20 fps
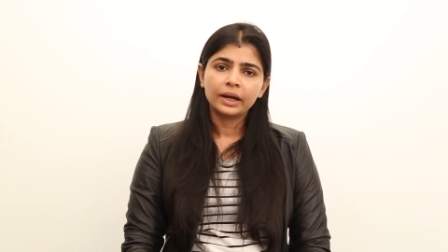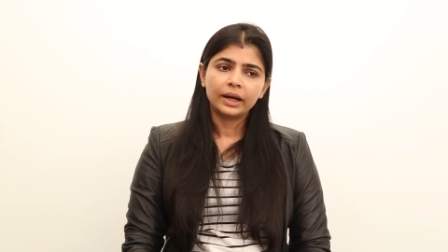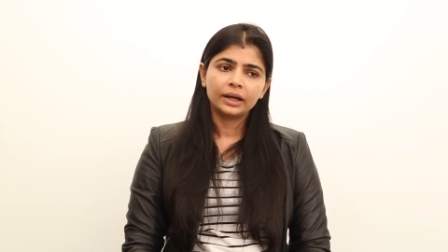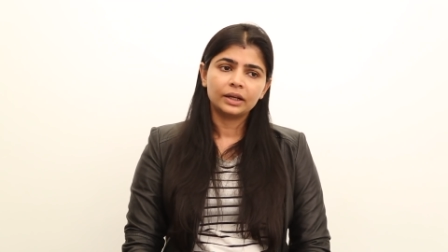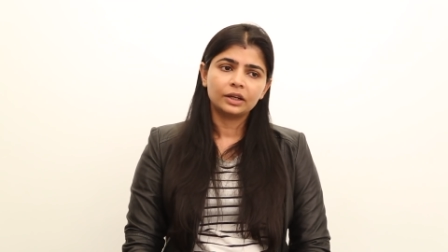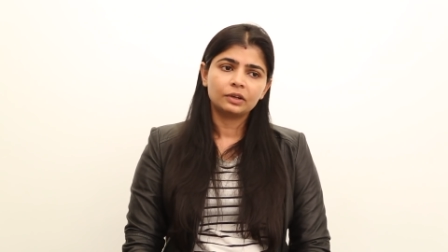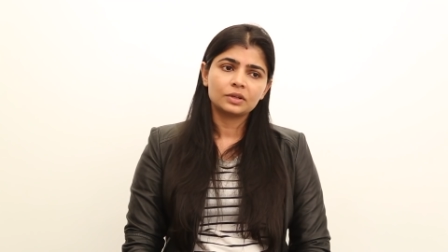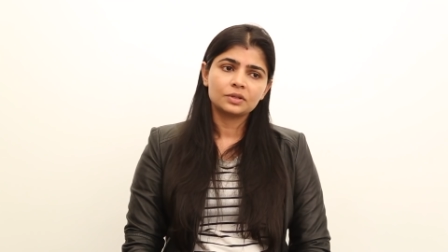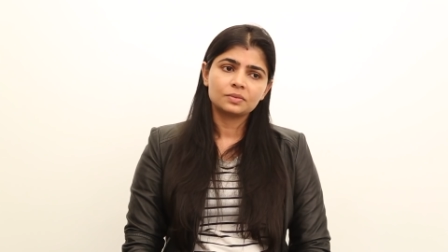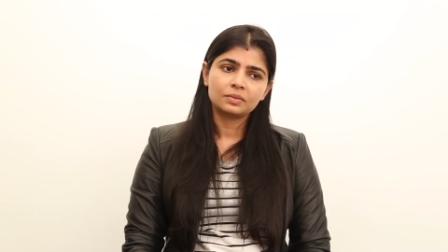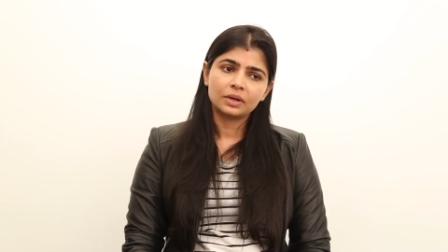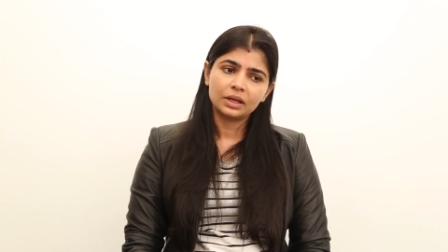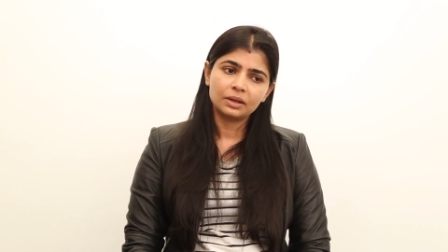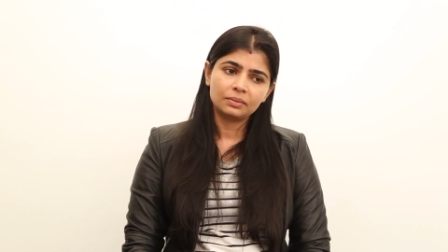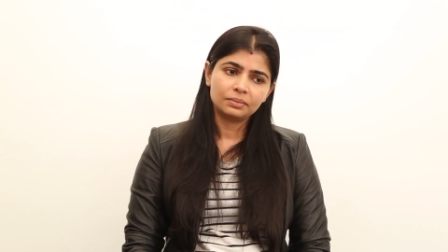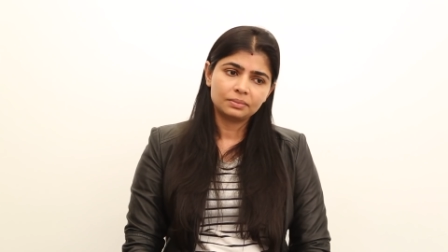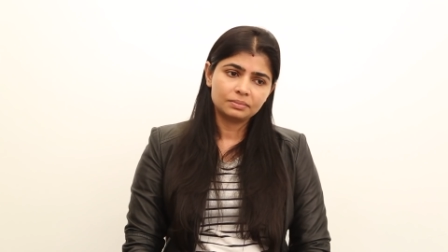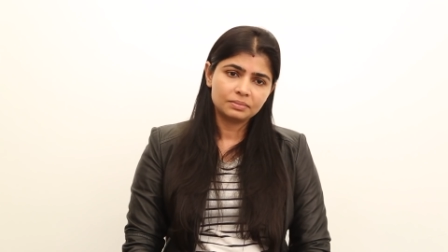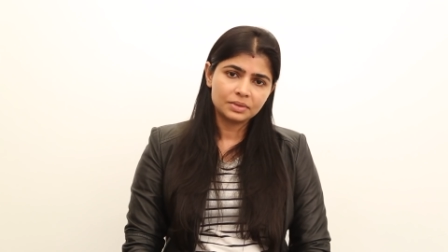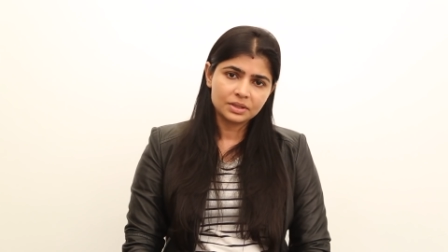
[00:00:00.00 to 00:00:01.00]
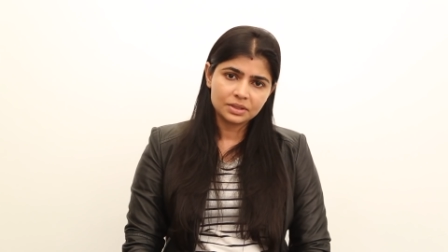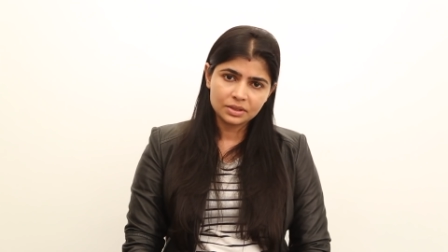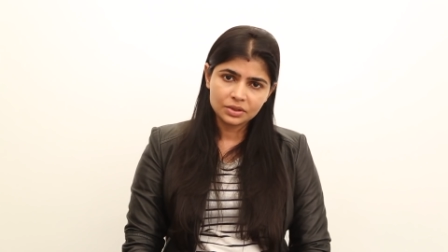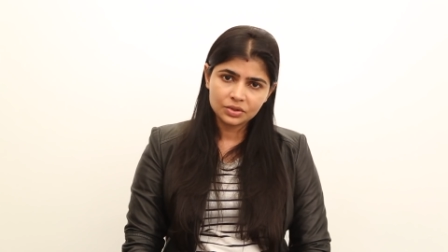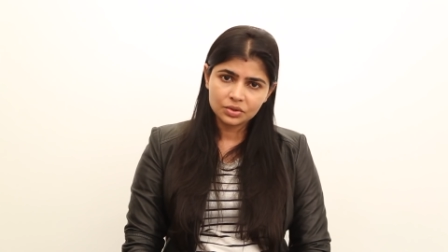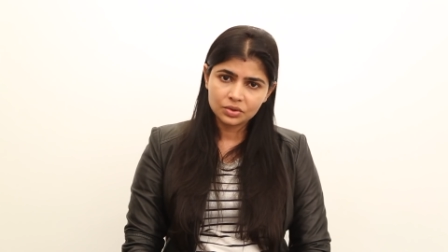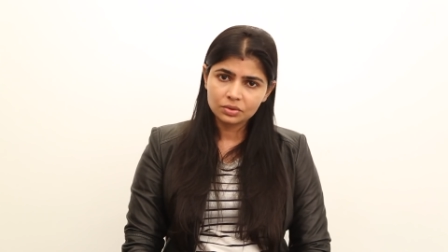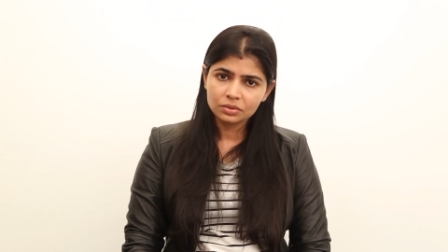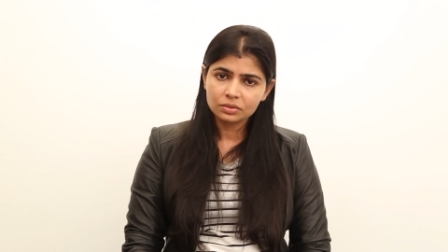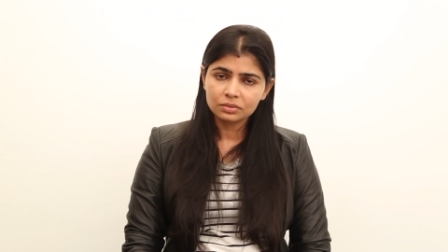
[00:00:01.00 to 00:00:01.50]
and it was my
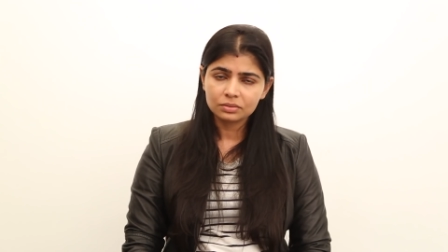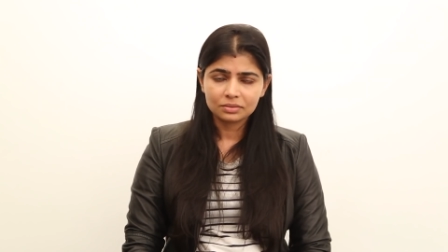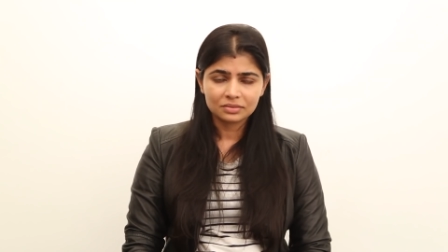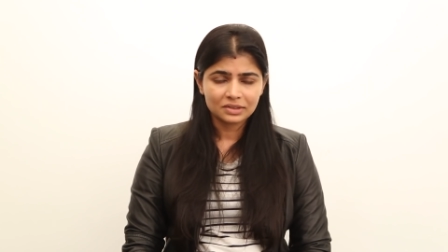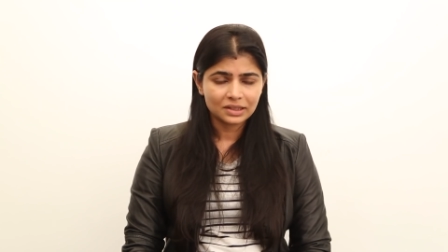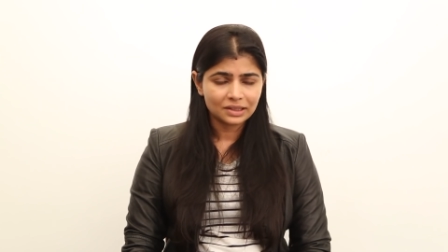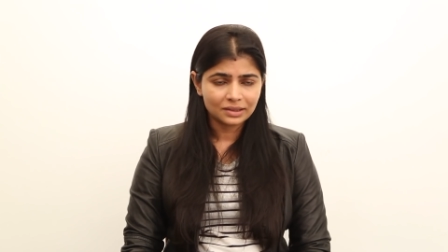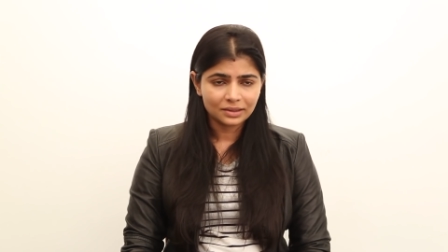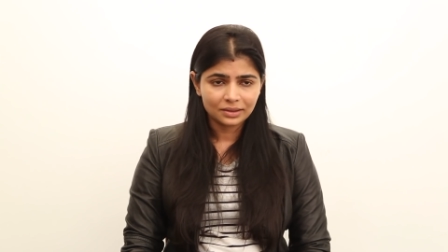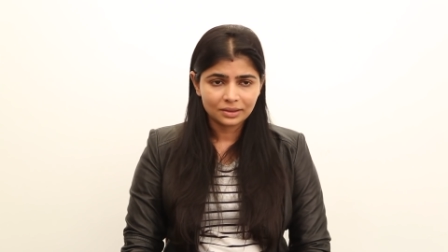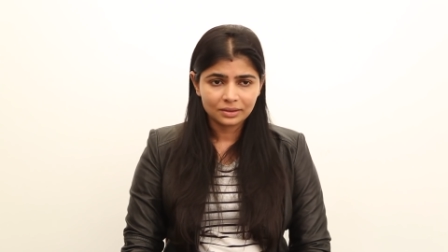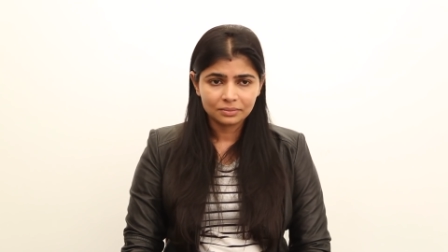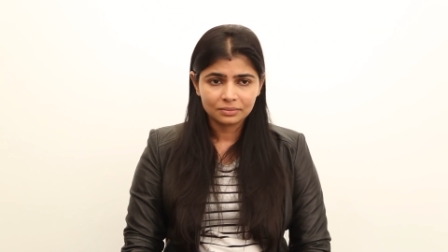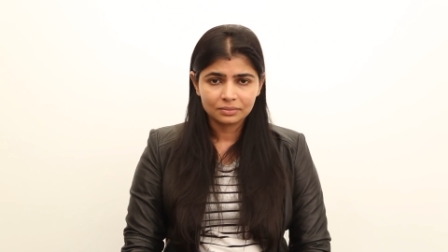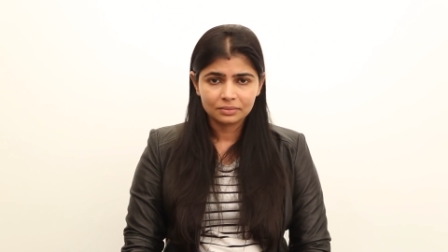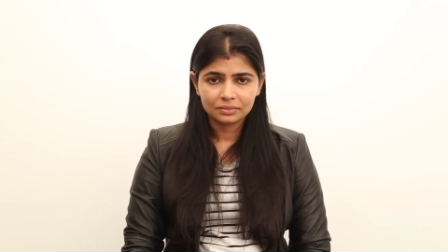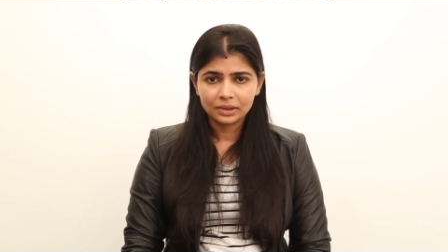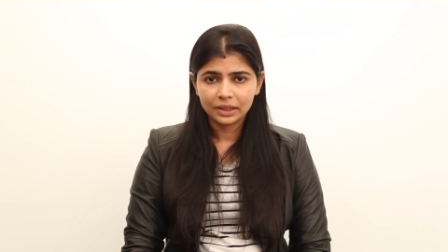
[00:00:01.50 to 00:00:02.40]
business to uh,